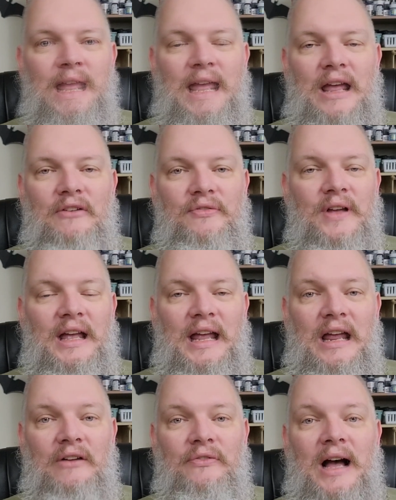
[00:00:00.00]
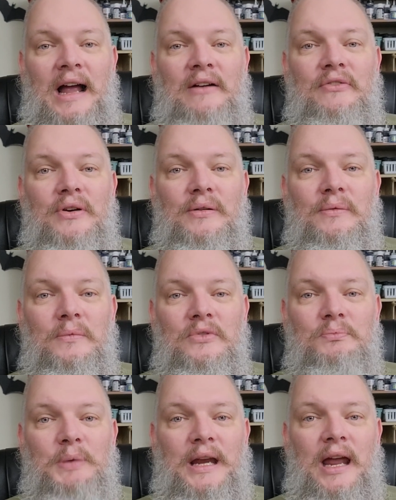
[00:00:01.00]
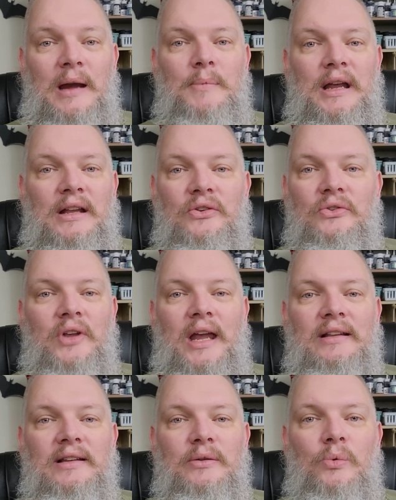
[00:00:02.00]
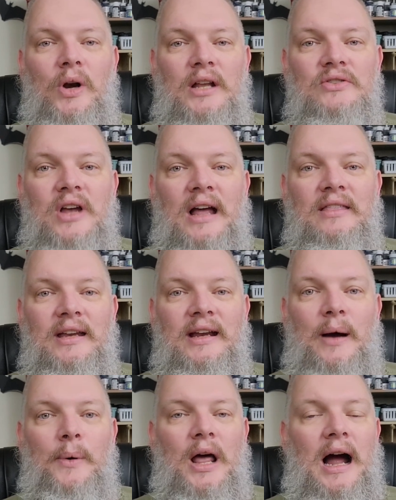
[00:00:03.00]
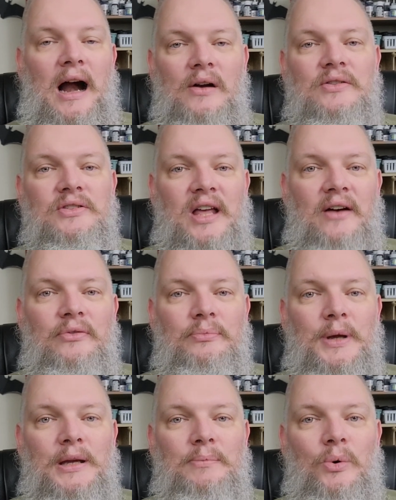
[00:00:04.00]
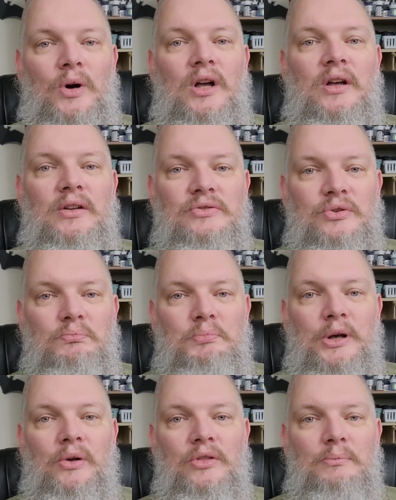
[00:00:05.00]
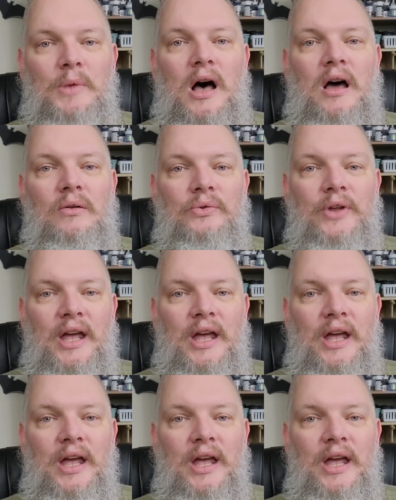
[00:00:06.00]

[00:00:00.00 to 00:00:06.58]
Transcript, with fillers: If, if I ever became insanely rich, I think I would hire a staff of people to build the models